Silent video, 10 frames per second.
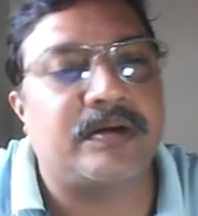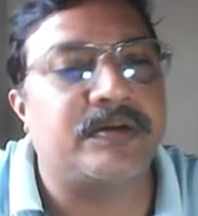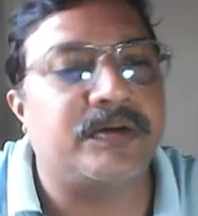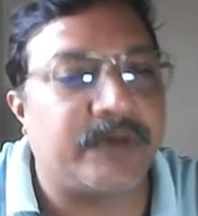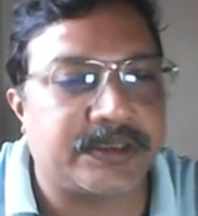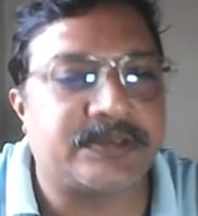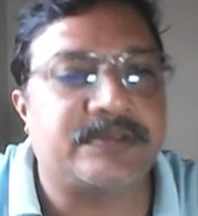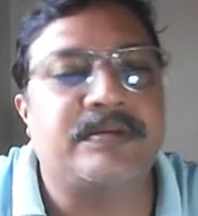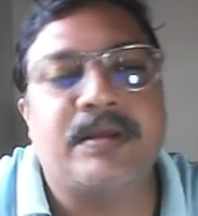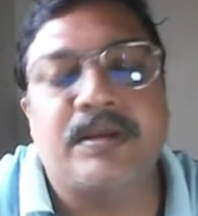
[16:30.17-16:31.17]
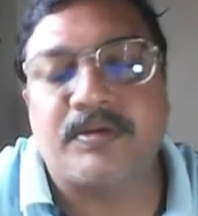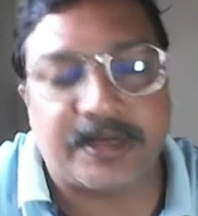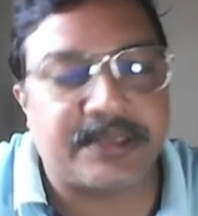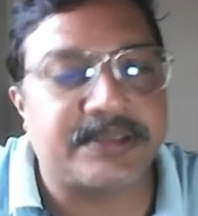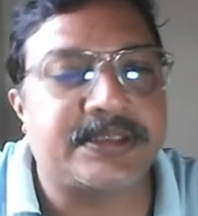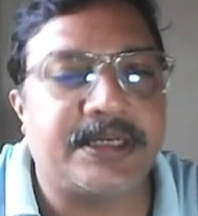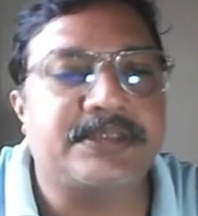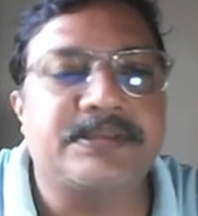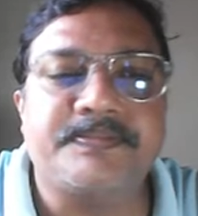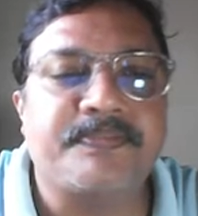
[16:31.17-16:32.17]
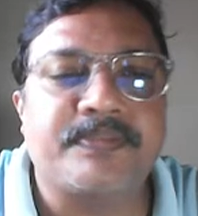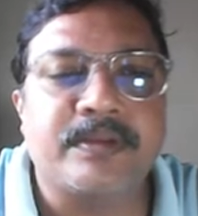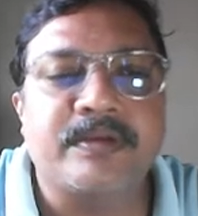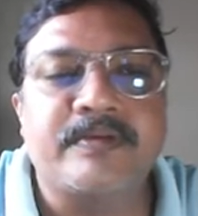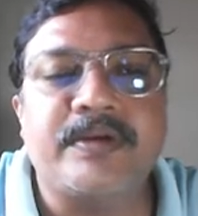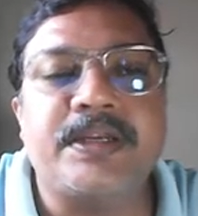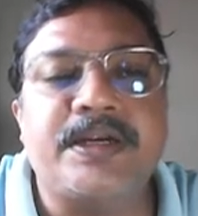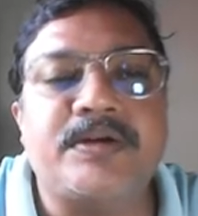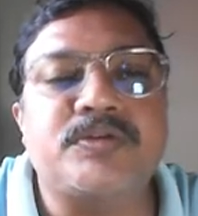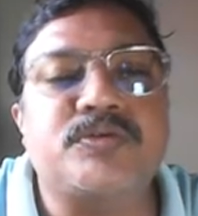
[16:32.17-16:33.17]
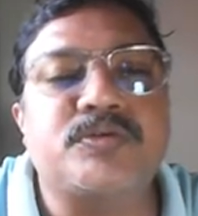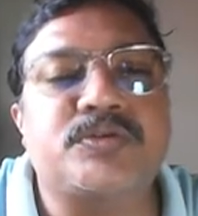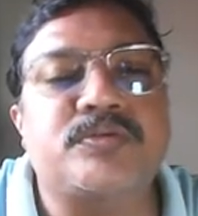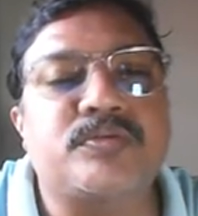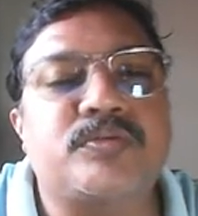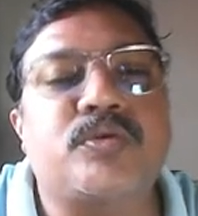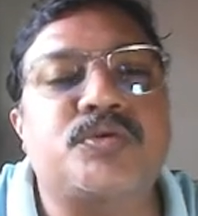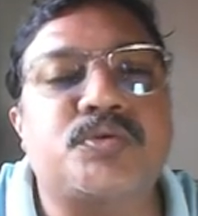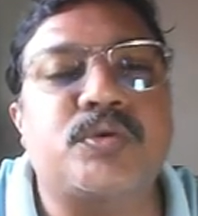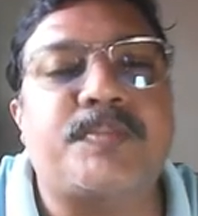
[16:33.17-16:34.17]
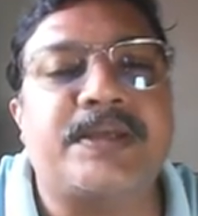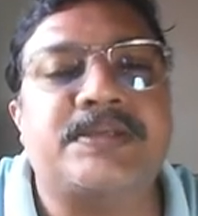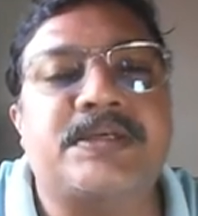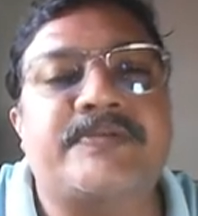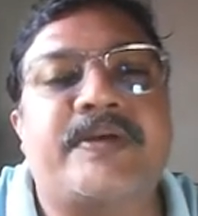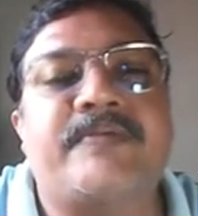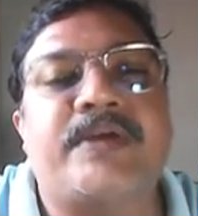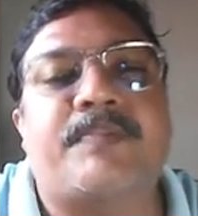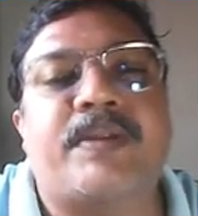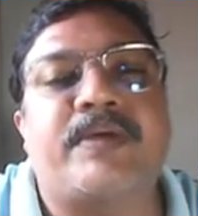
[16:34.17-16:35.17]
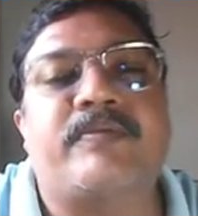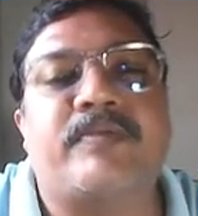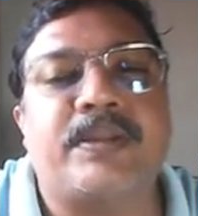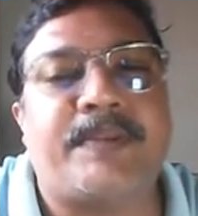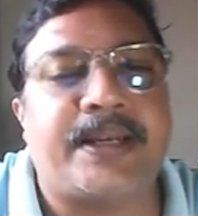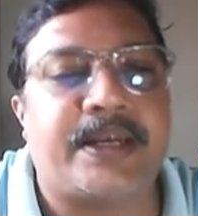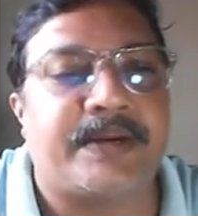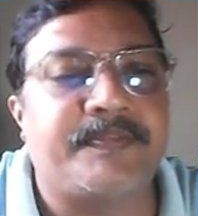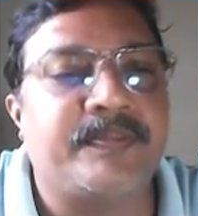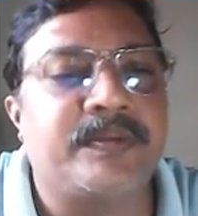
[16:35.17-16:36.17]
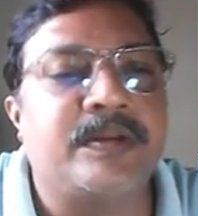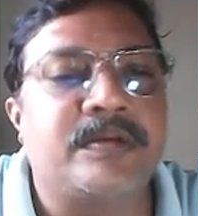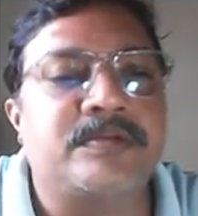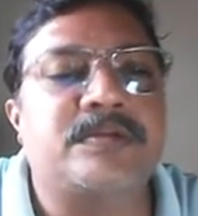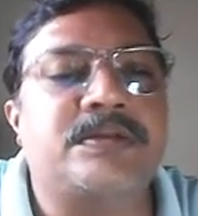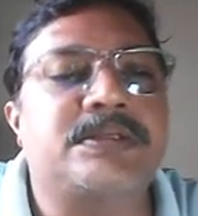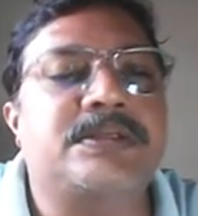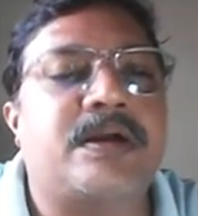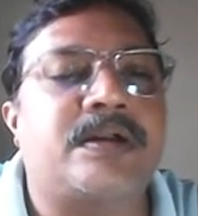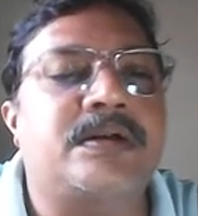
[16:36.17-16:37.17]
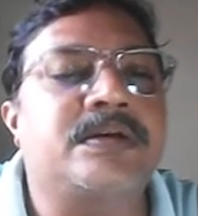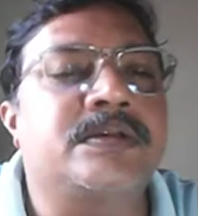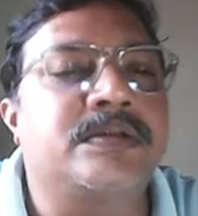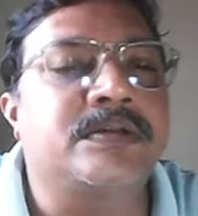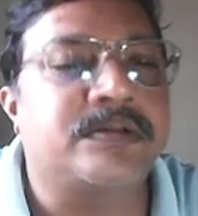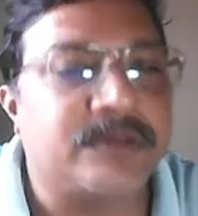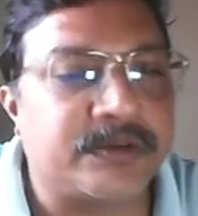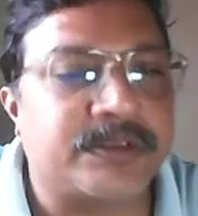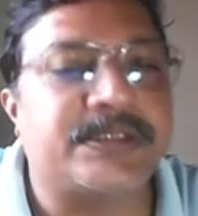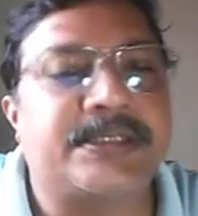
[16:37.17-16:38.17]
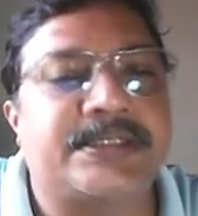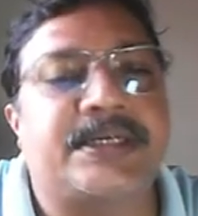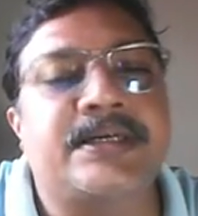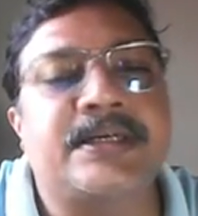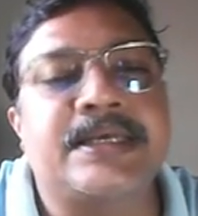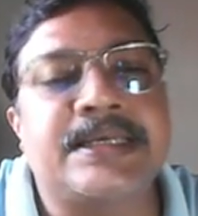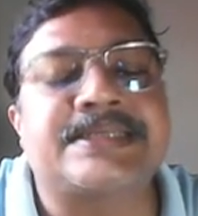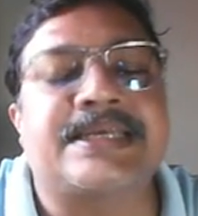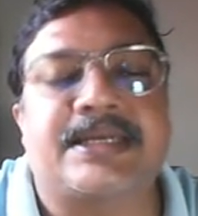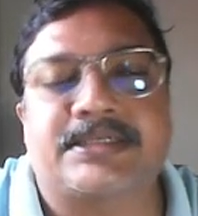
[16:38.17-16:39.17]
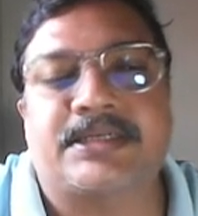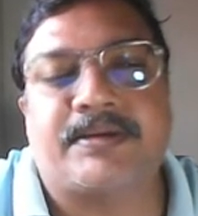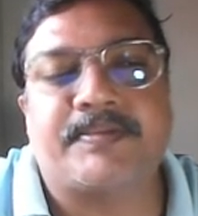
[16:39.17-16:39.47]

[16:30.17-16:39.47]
United States, we need to choose those two places when we apply for the patent. So this is called jurisdiction selection.